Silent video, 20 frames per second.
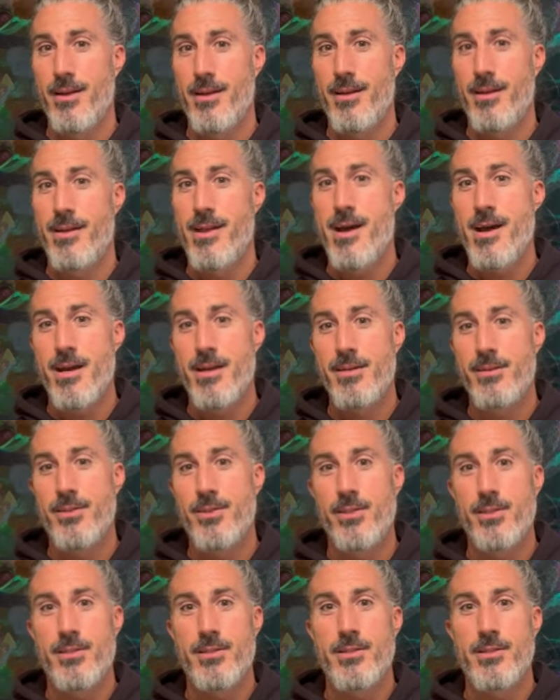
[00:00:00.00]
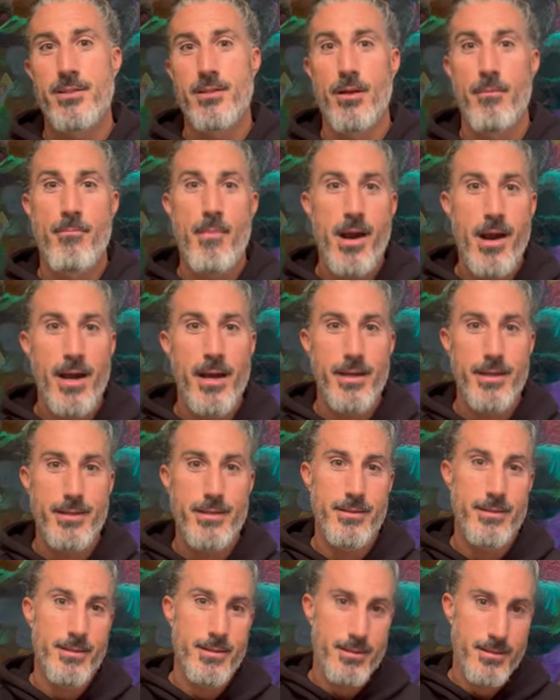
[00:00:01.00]
not just your
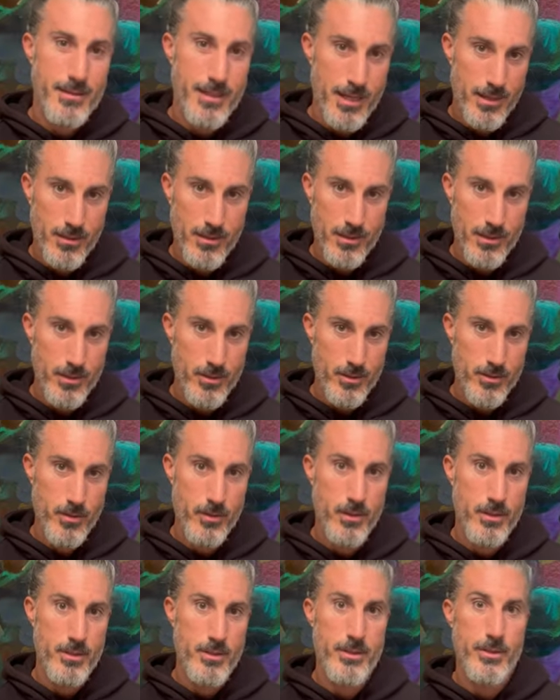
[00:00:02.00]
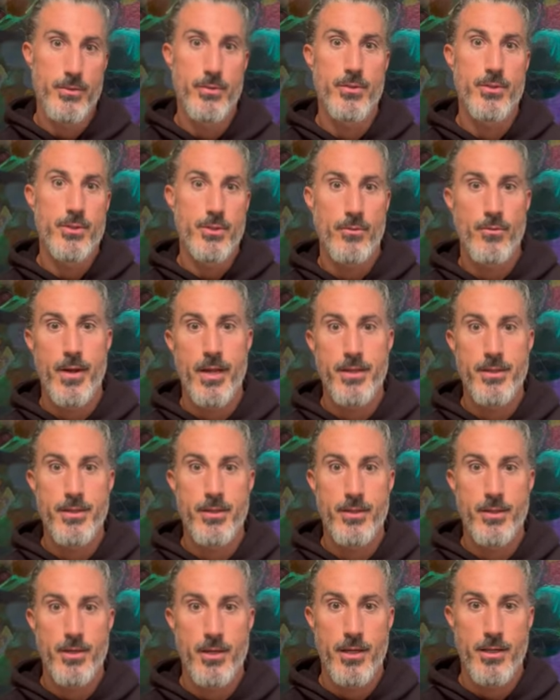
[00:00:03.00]
mind telling you to
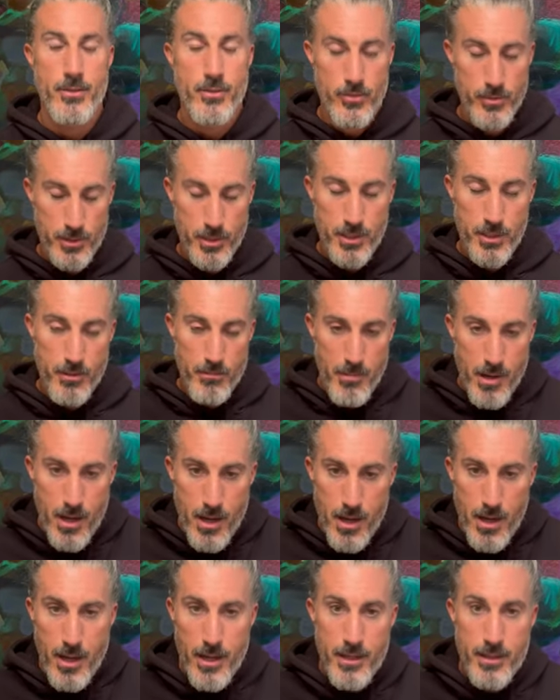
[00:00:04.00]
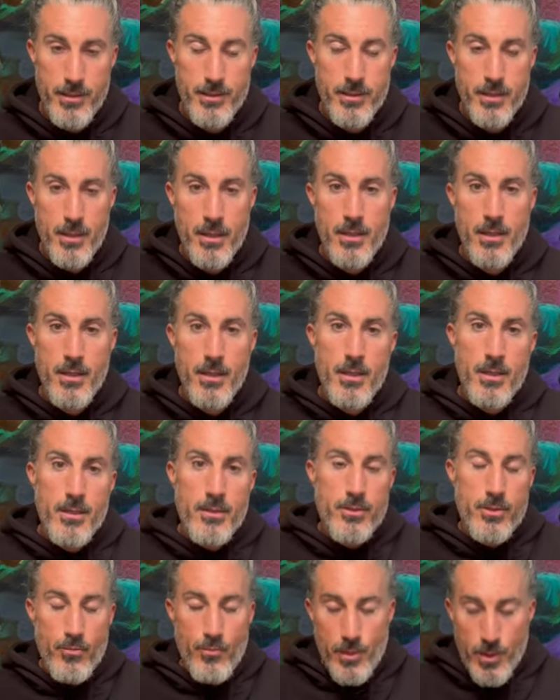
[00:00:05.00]
surrender and using your mind
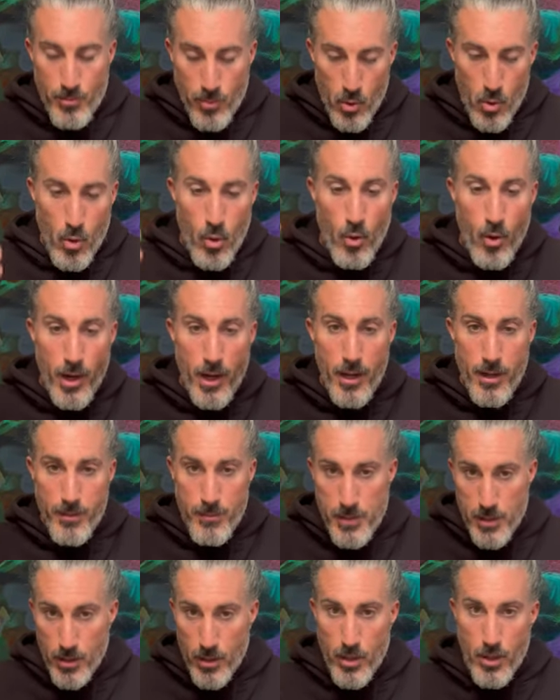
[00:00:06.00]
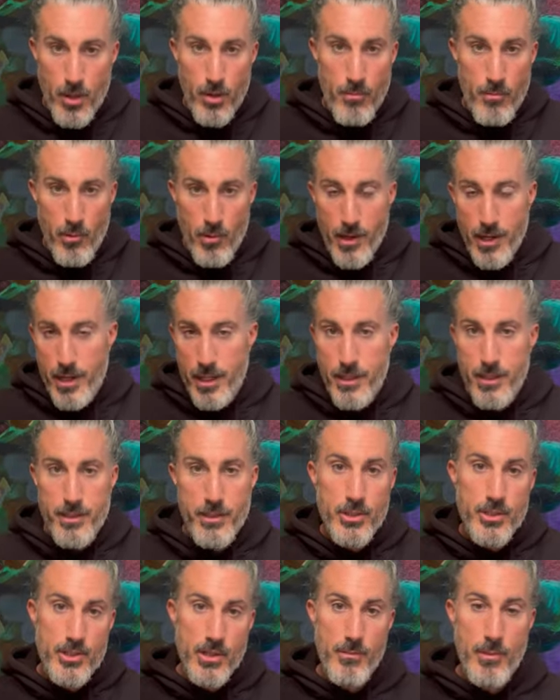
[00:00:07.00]
to reprogram your brain and your
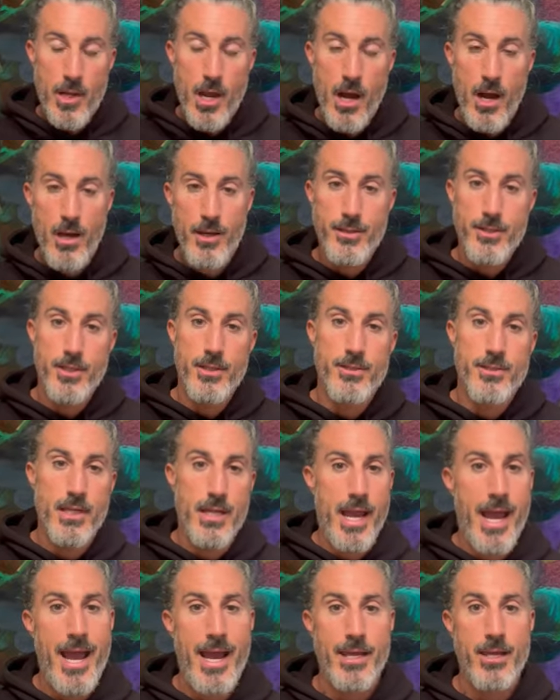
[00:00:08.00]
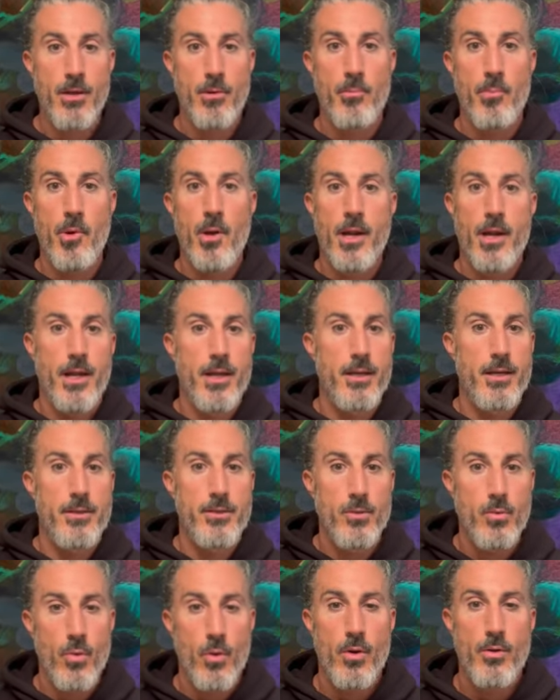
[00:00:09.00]
subconscious and hack your brain and
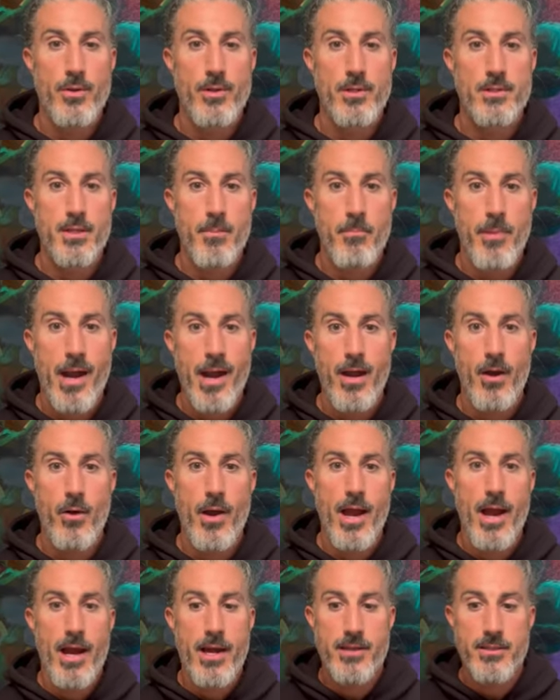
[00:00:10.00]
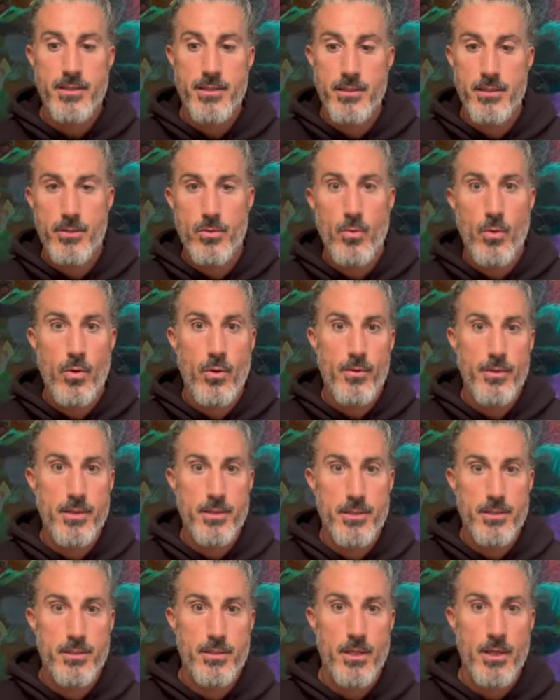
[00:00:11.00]
do all these biohacks and do all
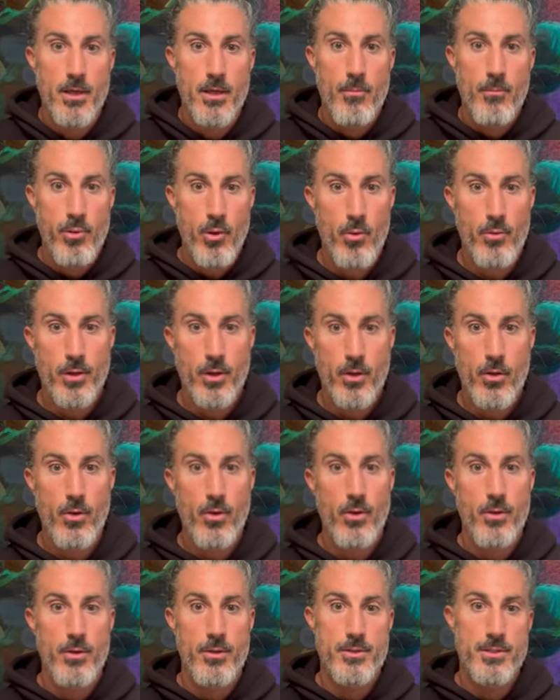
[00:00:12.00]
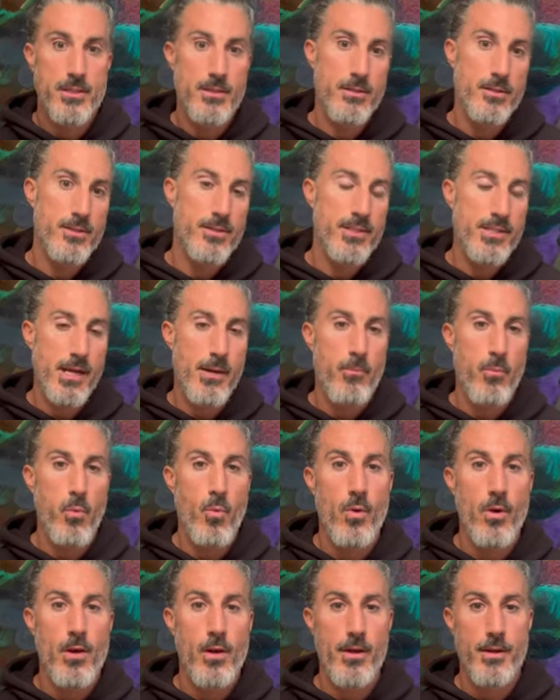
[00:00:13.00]
these protocols and step
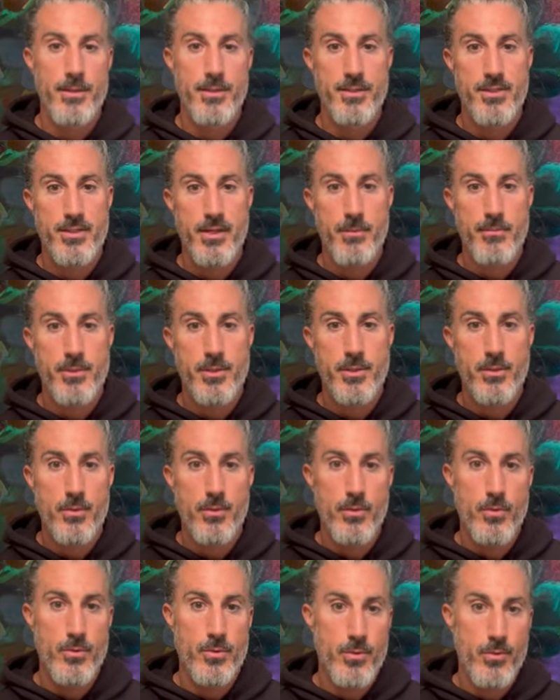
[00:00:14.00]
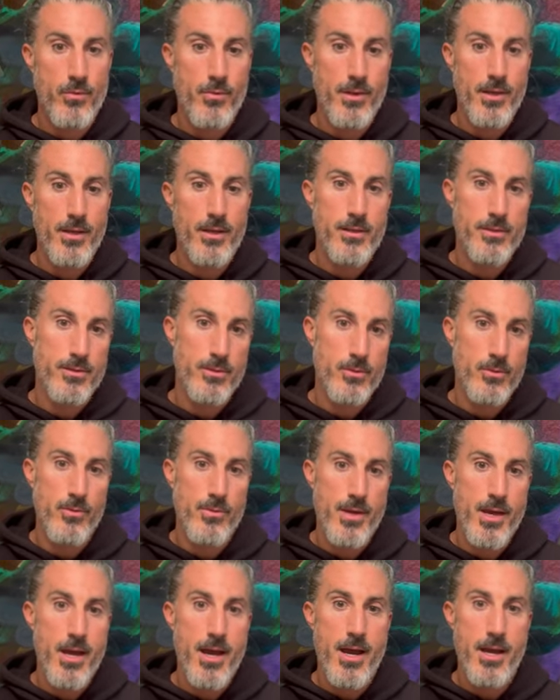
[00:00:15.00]
one, step two, do this, do
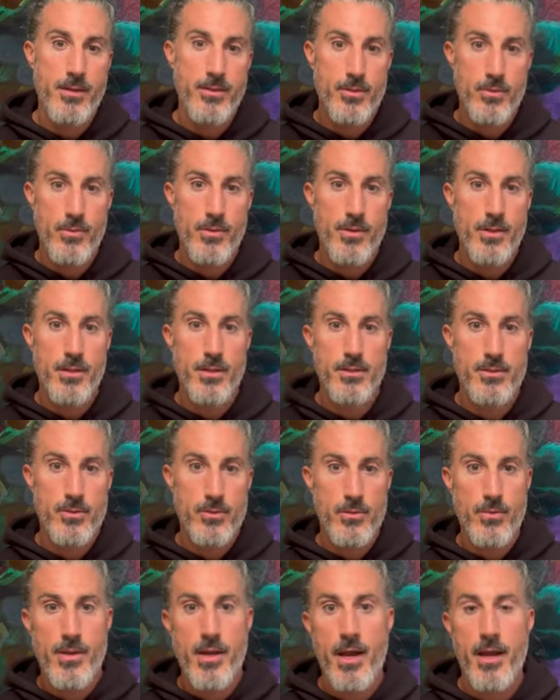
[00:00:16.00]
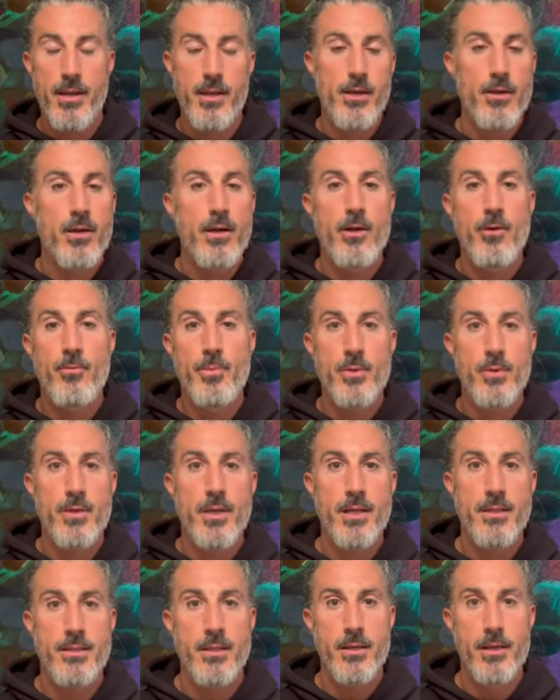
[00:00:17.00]
that, do this, do that. It'll help you
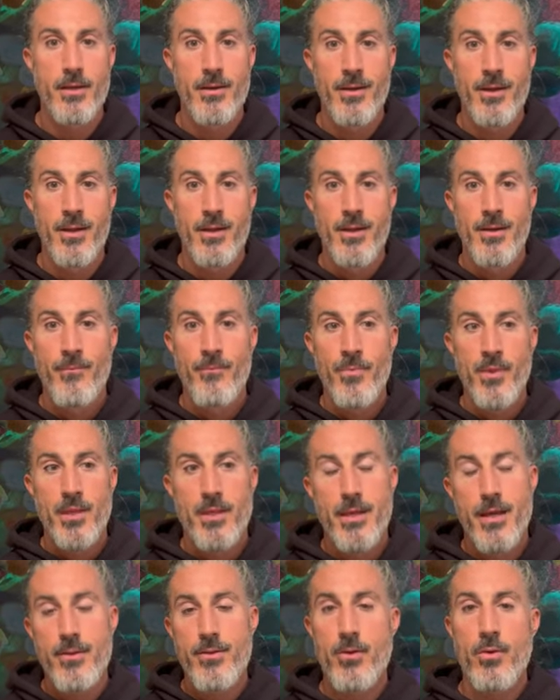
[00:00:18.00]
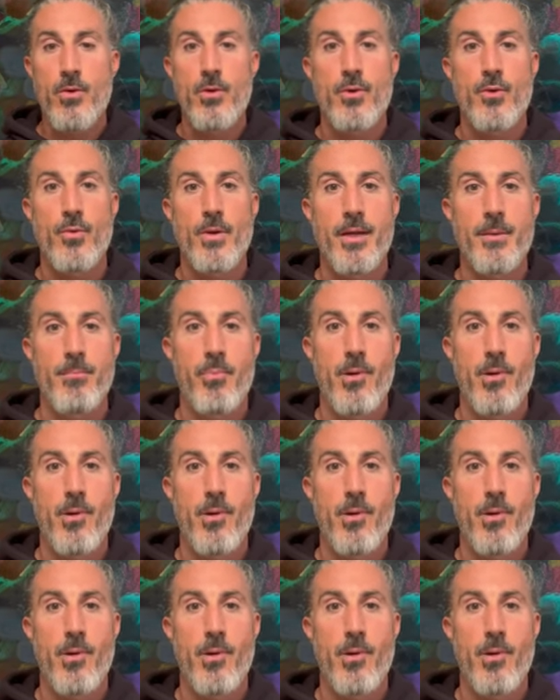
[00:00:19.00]
get there. Yeah, they're all great